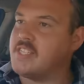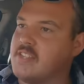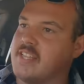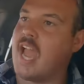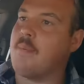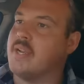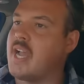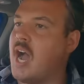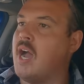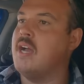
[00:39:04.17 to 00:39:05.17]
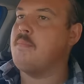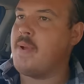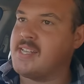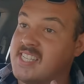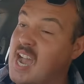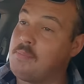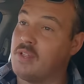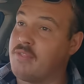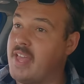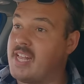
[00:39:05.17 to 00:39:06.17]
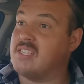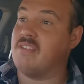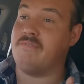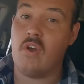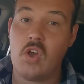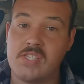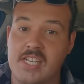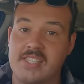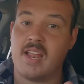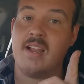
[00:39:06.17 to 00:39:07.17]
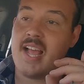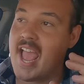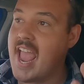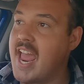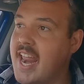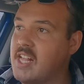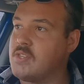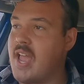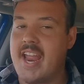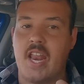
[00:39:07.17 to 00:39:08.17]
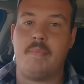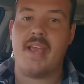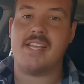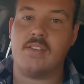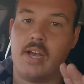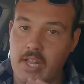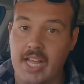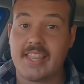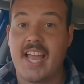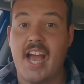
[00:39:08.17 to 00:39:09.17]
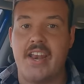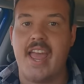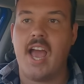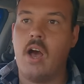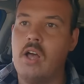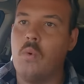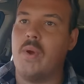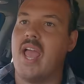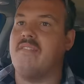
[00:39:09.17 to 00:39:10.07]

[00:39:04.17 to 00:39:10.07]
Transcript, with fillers: fitted to the camera car means a couple of things. The first is that aired out to 18 PSI like they are now, we